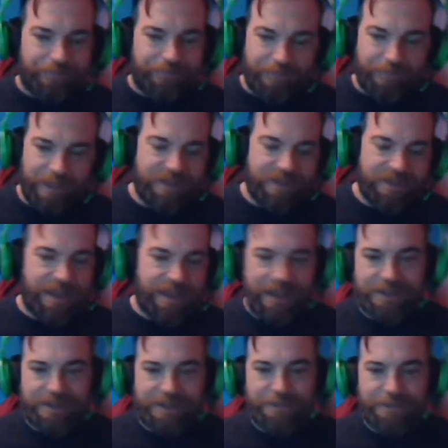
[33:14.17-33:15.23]
send that to
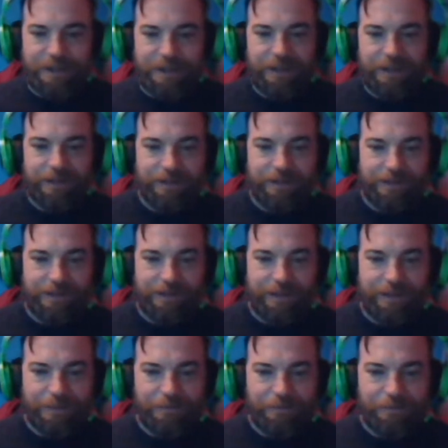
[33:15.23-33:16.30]
the speaker.
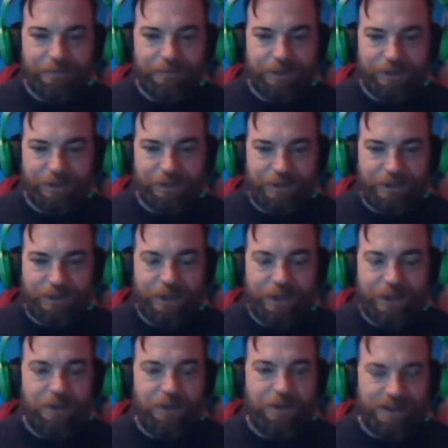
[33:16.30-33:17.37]
We're good to go.
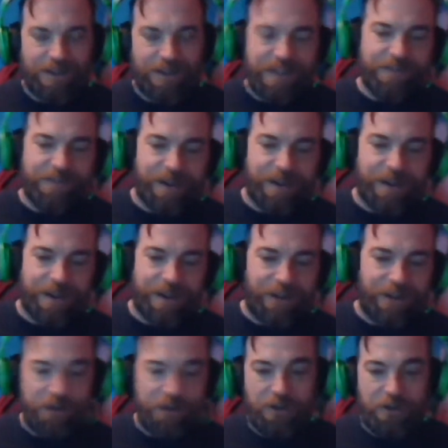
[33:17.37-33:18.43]
You can identify.
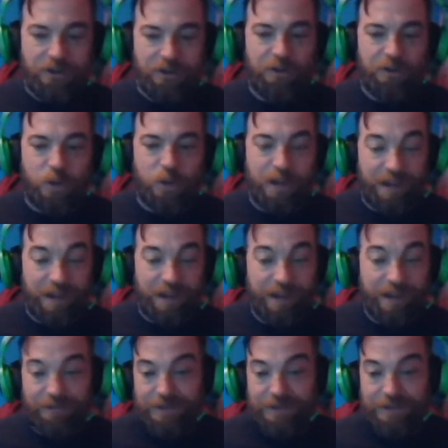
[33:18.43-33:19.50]
You can query
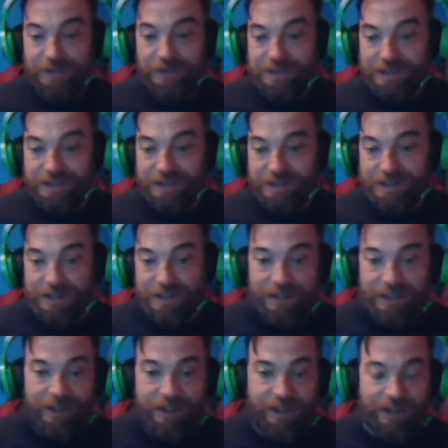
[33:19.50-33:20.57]
for devices.
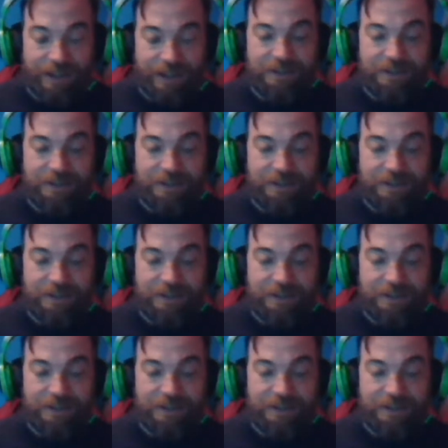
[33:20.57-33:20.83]
And then you can